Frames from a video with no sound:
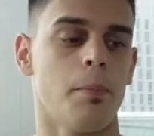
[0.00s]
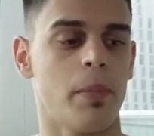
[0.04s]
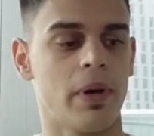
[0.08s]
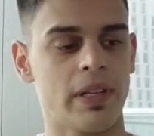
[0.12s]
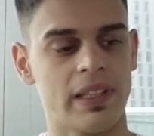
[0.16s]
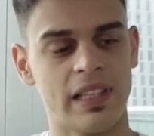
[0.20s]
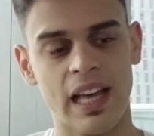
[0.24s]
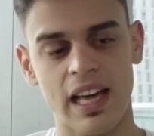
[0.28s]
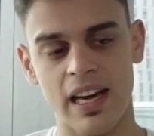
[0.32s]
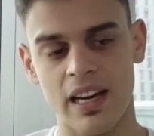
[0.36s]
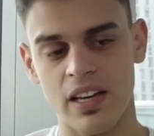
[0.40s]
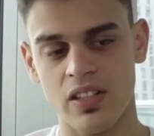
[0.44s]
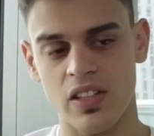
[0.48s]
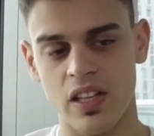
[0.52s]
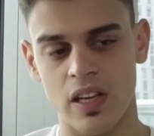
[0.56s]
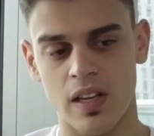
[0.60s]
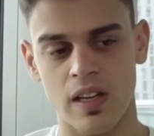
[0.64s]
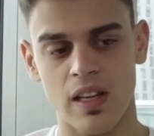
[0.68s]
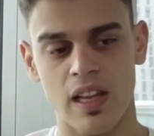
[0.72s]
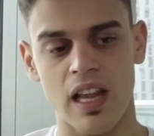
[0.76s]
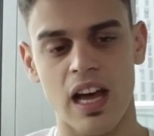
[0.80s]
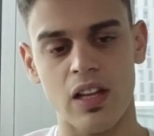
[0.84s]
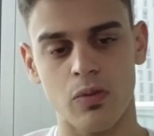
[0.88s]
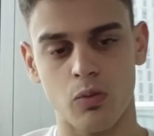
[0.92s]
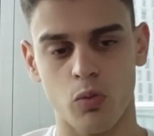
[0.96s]
But that is a
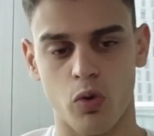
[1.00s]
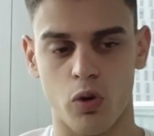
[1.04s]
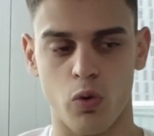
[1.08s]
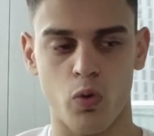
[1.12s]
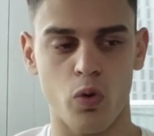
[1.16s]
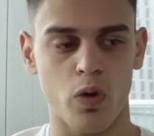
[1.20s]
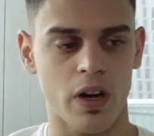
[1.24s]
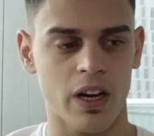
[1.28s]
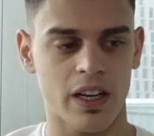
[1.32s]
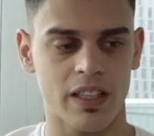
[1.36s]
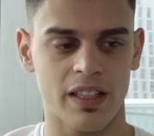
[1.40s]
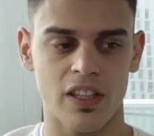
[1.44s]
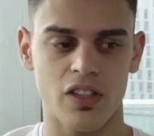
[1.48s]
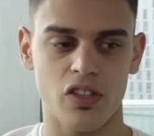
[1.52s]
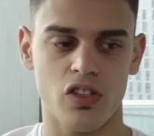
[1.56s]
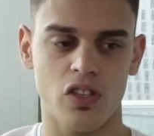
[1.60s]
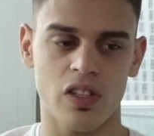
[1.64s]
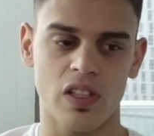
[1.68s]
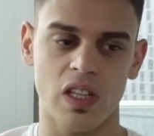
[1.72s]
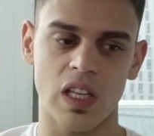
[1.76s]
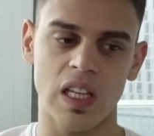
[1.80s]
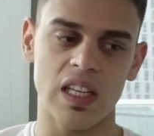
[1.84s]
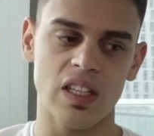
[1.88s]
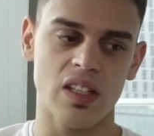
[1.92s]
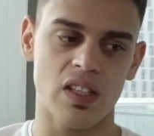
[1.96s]
lot more work than
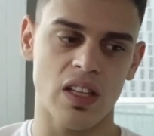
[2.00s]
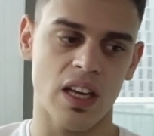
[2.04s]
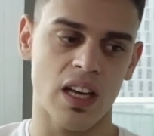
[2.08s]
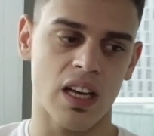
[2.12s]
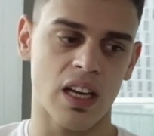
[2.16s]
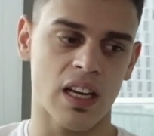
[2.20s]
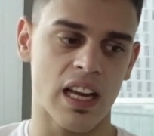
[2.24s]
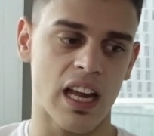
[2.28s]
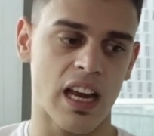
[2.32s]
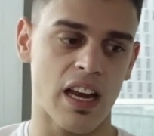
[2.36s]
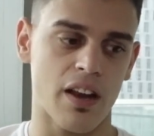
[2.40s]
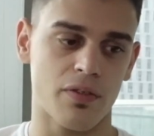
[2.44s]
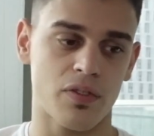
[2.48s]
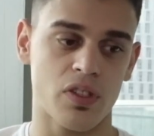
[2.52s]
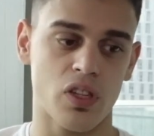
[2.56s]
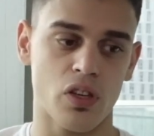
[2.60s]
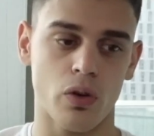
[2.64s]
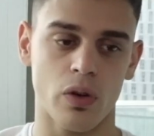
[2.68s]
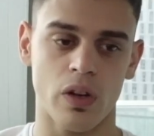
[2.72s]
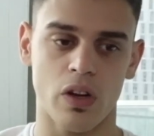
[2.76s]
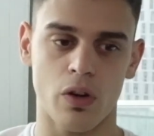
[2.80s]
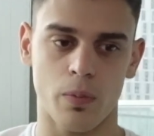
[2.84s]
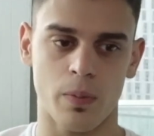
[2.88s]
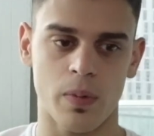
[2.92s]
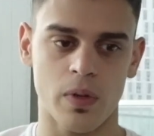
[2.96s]
just listing an N F T
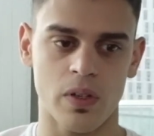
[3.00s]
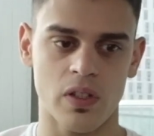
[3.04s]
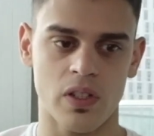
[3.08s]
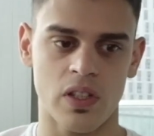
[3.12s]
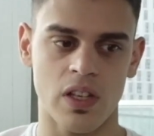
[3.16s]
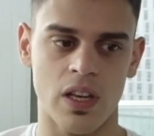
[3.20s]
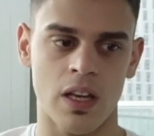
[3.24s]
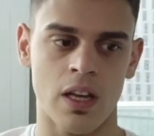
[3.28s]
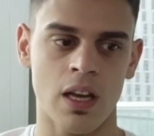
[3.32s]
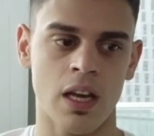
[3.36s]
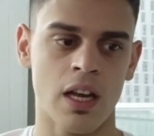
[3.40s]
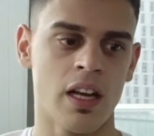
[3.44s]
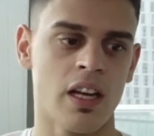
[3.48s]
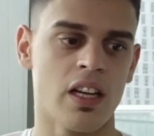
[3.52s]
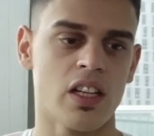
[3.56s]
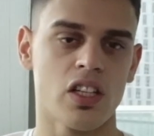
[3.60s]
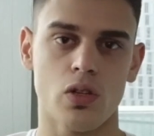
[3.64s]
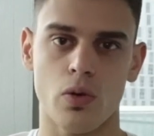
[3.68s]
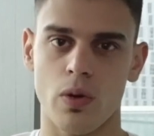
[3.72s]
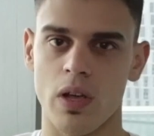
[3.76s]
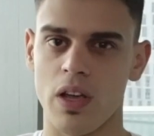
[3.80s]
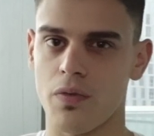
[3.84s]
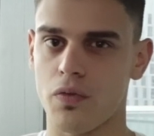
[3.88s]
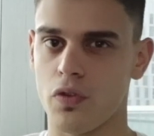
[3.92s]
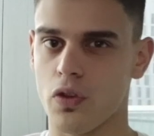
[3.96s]
on OpenSea.
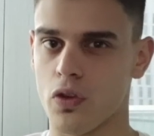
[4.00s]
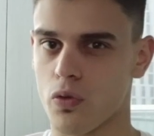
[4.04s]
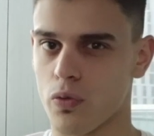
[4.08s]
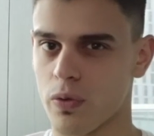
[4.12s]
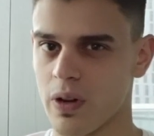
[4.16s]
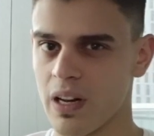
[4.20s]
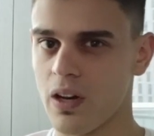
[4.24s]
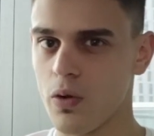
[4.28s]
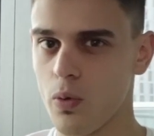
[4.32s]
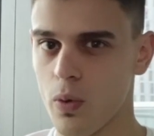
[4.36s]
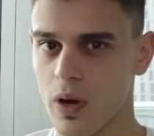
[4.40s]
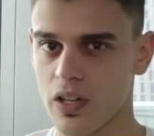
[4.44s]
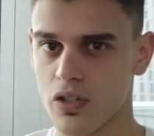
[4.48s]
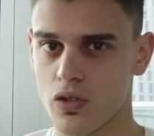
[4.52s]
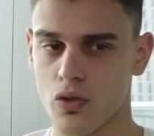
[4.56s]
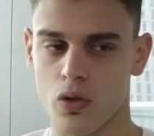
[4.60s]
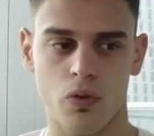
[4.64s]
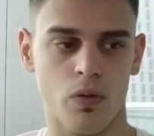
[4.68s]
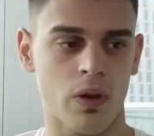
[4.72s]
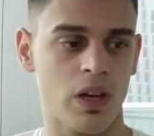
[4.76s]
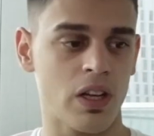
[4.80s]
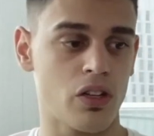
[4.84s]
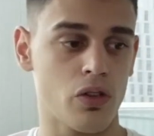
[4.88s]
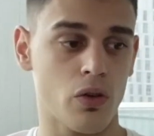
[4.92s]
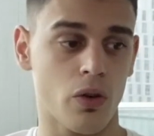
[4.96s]
So if you really want to
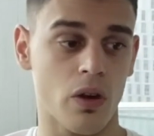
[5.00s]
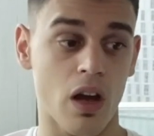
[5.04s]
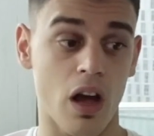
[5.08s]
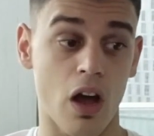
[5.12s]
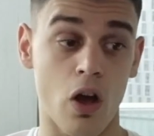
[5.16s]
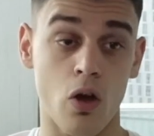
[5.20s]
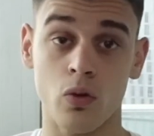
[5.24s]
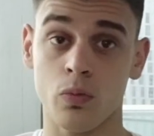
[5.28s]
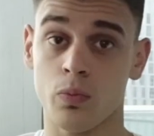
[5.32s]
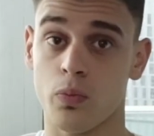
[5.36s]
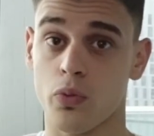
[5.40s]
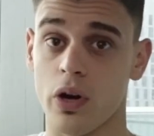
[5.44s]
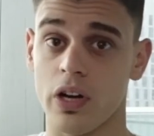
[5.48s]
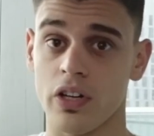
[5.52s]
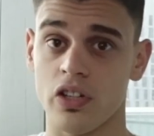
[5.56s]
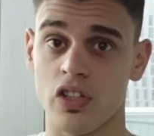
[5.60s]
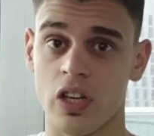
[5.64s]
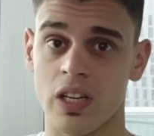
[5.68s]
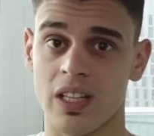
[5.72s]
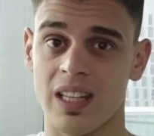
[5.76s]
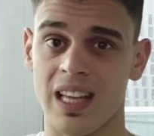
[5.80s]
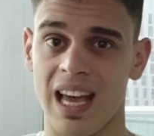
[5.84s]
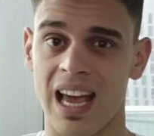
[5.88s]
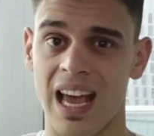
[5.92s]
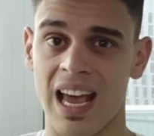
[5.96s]
create your own
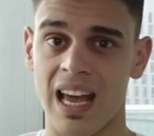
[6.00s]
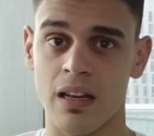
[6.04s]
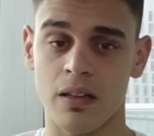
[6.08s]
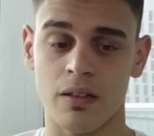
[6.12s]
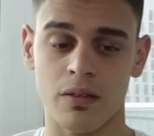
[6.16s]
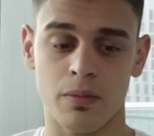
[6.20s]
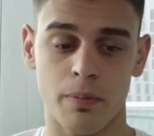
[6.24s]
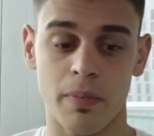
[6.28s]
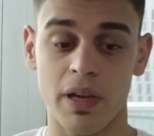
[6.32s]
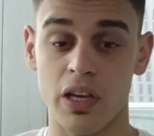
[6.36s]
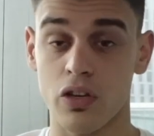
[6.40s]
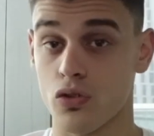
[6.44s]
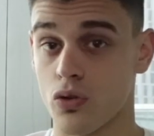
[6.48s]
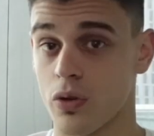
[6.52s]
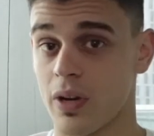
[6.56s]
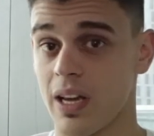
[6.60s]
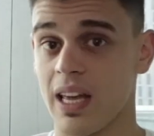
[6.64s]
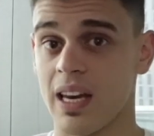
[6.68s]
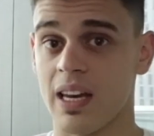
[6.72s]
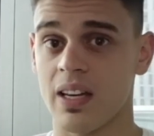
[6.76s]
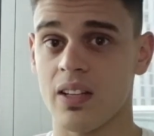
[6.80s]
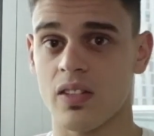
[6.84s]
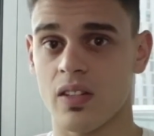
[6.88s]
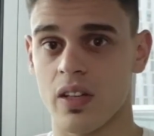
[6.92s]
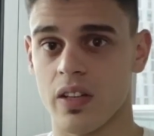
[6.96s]
project and make sure
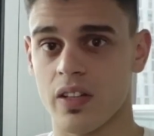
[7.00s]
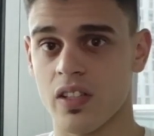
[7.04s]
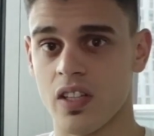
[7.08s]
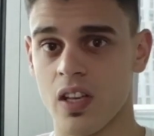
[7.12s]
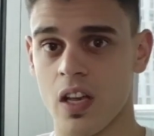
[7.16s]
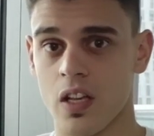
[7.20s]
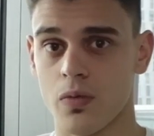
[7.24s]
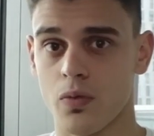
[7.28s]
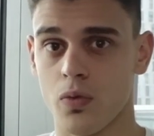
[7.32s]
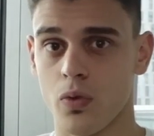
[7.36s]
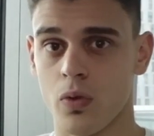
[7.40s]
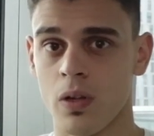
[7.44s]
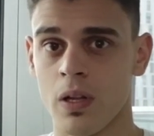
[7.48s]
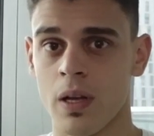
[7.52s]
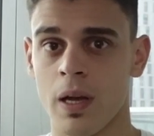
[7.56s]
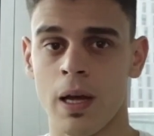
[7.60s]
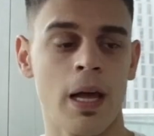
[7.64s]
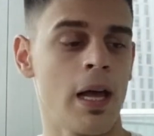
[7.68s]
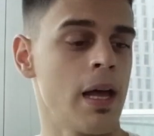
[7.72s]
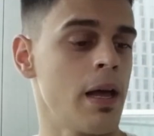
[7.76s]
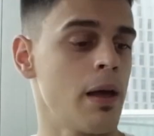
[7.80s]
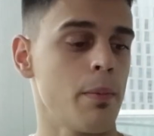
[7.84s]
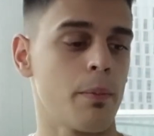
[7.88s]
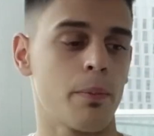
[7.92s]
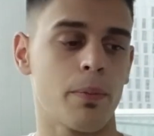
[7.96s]
it is successful,
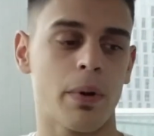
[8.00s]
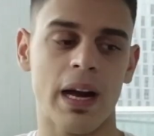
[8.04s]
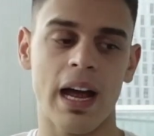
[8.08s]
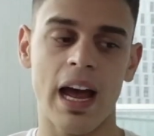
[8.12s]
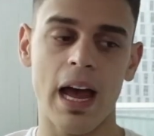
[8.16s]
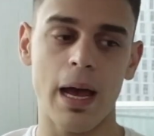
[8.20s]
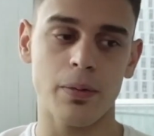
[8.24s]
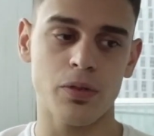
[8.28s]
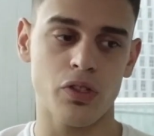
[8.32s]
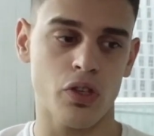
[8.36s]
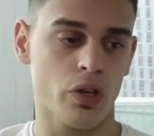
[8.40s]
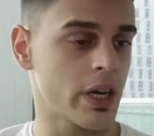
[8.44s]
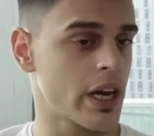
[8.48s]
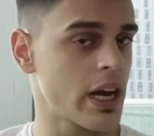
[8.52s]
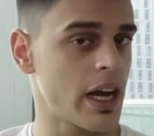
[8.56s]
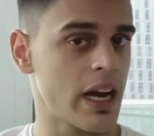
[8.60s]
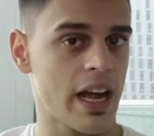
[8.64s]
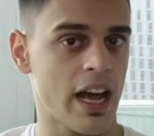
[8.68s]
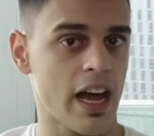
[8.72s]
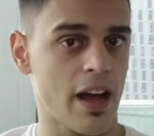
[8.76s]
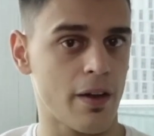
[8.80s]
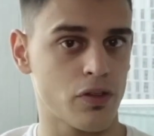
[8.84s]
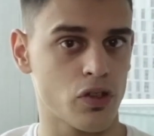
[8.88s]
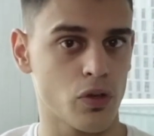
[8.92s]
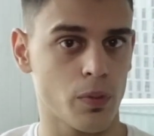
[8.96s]
perhaps you're gonna
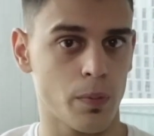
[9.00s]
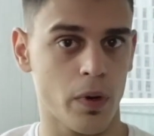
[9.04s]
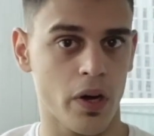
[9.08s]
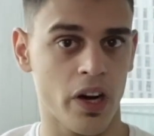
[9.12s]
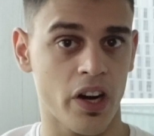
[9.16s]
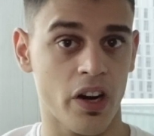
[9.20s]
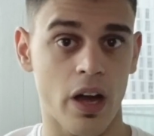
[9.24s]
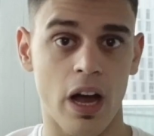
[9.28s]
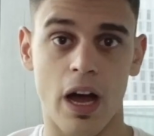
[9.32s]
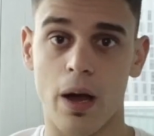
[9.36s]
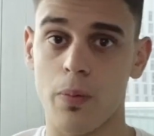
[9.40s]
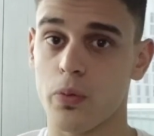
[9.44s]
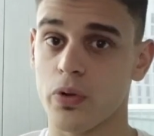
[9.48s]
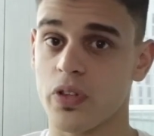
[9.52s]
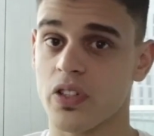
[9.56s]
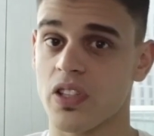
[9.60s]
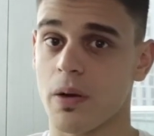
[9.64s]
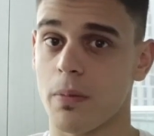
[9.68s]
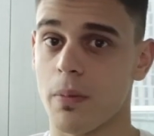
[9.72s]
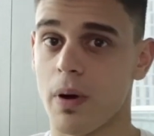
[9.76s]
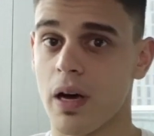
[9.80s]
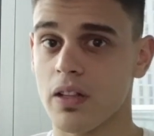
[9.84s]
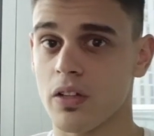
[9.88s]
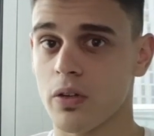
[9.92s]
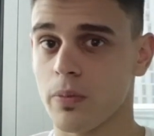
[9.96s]
have to partner up with
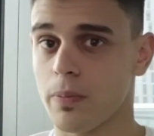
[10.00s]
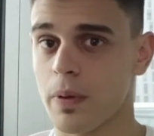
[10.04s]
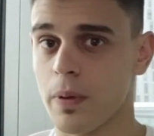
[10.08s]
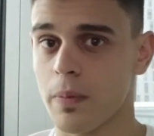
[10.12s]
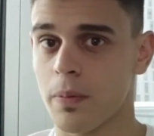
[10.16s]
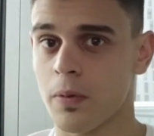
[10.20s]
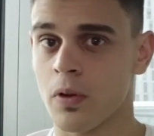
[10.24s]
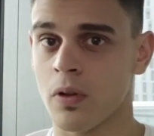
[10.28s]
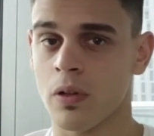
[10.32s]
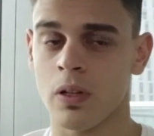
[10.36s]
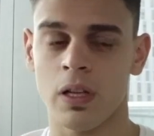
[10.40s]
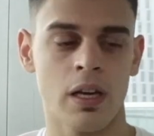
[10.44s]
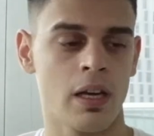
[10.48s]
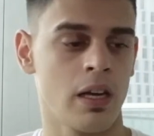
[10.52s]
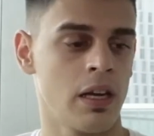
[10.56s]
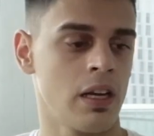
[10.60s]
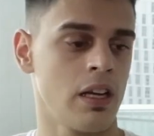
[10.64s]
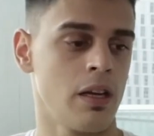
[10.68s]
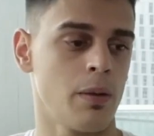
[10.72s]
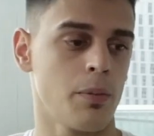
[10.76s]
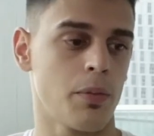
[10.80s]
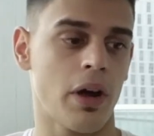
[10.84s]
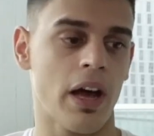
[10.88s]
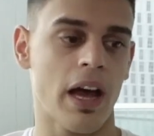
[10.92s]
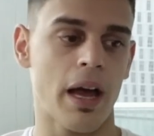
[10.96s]
some other people.
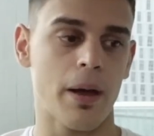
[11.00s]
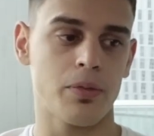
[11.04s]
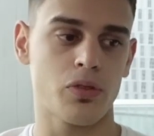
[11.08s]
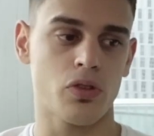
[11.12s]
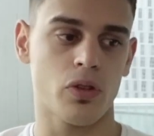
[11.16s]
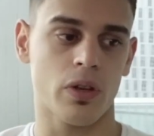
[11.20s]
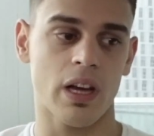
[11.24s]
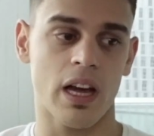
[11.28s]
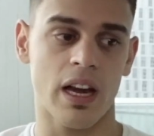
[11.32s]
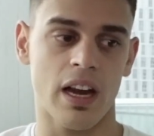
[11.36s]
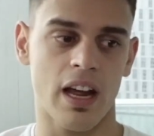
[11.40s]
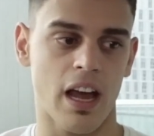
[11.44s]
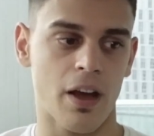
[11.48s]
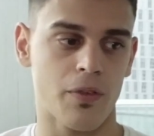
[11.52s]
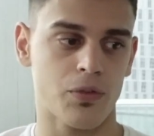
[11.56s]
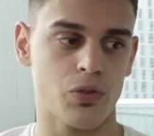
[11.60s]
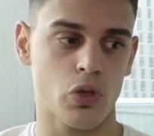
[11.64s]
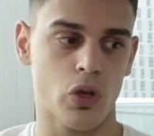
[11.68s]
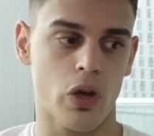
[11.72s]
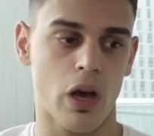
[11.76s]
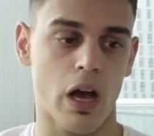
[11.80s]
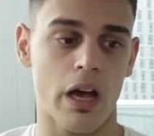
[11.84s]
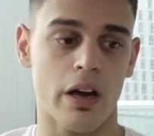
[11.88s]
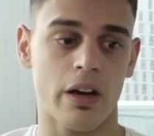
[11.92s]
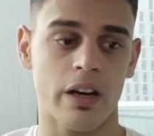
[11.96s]
Perhaps you're gonna have
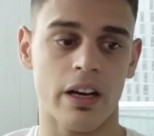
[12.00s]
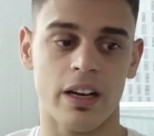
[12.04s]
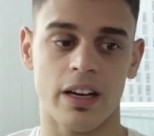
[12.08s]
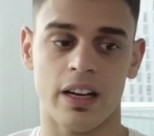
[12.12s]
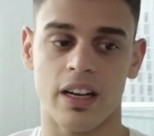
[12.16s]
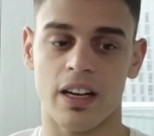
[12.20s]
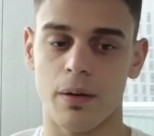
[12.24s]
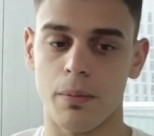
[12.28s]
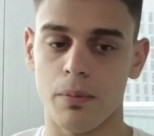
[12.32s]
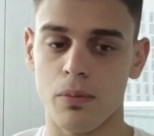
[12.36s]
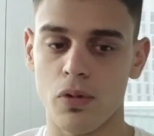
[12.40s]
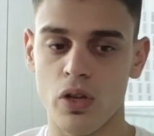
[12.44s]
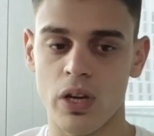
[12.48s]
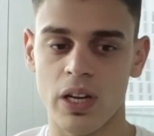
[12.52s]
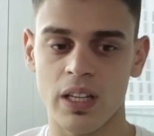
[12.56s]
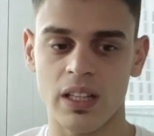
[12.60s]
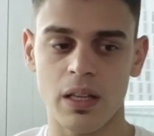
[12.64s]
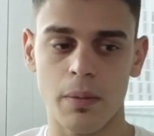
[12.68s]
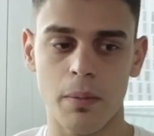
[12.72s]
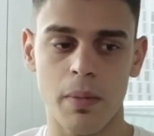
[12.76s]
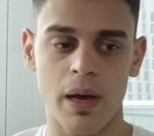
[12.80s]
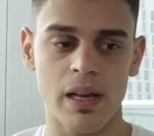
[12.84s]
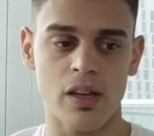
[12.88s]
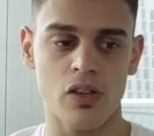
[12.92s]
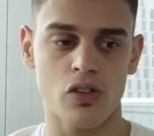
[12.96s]
to hire a
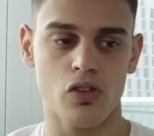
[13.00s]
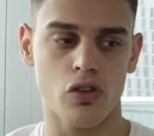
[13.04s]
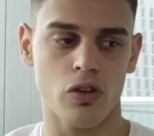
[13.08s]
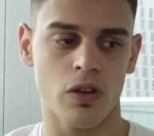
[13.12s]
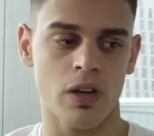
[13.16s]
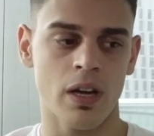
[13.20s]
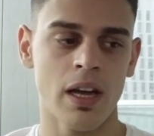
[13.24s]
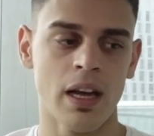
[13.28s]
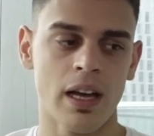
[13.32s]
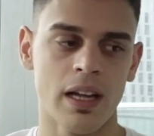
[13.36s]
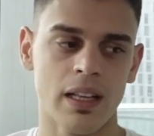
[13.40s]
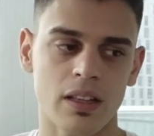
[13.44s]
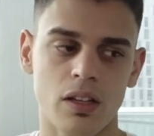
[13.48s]
community manager.